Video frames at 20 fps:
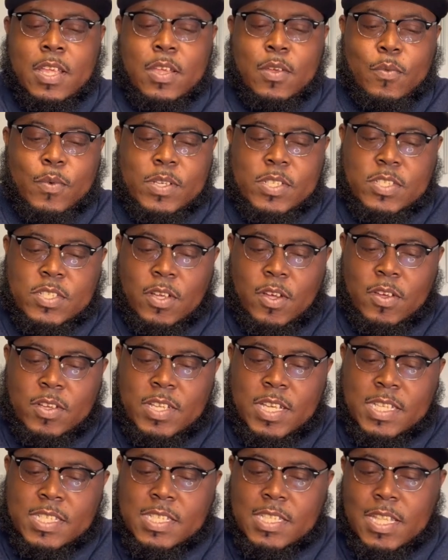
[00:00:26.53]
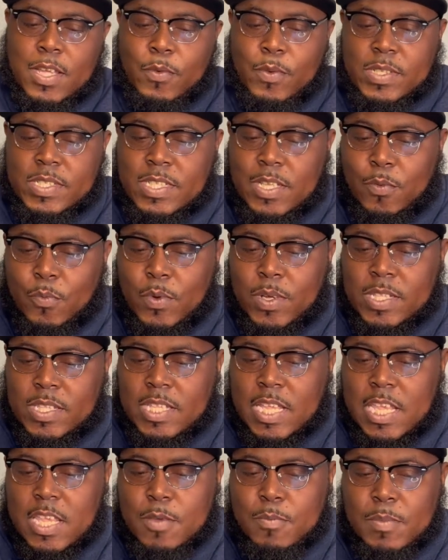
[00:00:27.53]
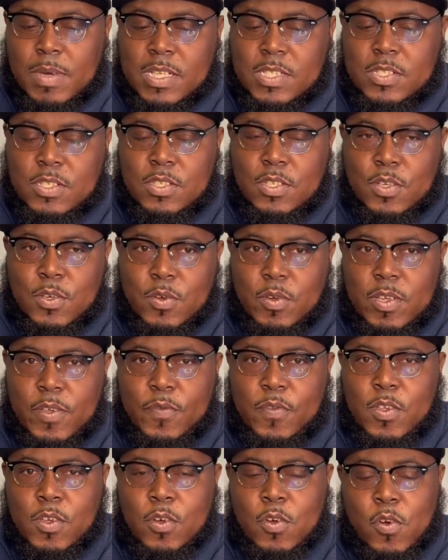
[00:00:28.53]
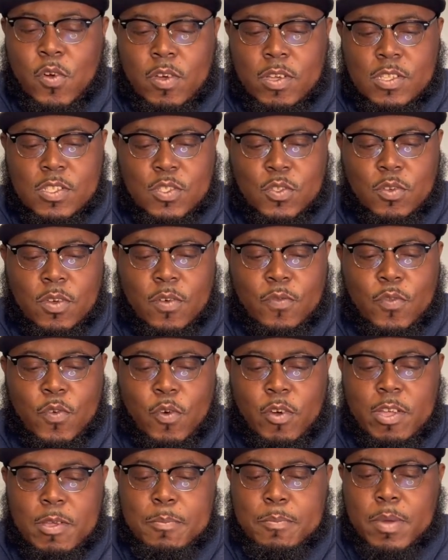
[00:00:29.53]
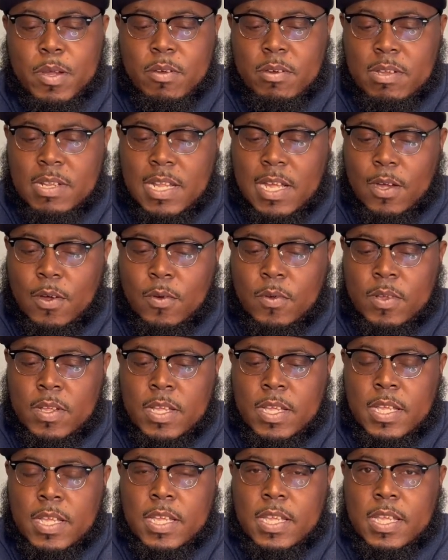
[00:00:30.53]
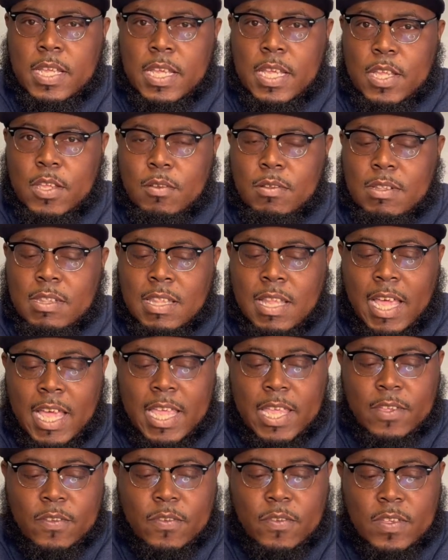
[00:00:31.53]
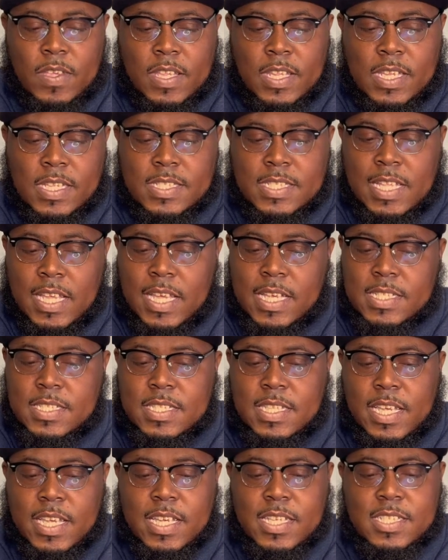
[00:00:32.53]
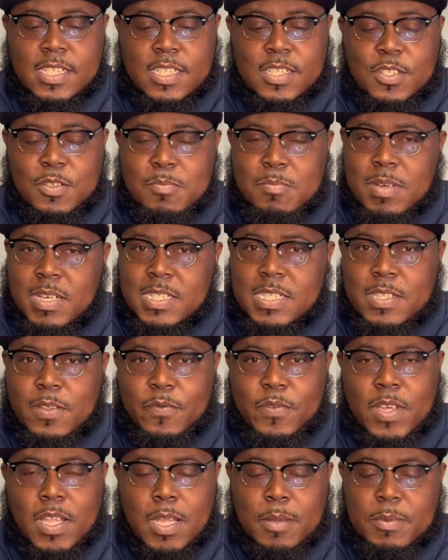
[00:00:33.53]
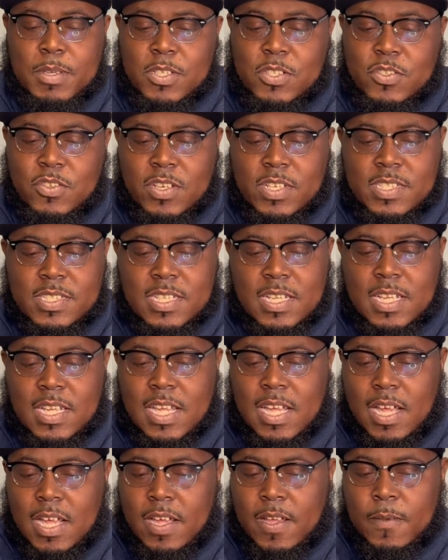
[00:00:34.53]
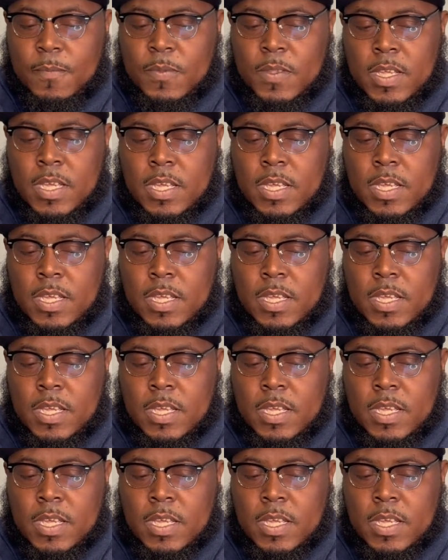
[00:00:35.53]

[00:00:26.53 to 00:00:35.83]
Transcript: We saw yesterday, we said one thing you must do if you're going to avoid burnout in your life in these last days is you must develop your trust in God.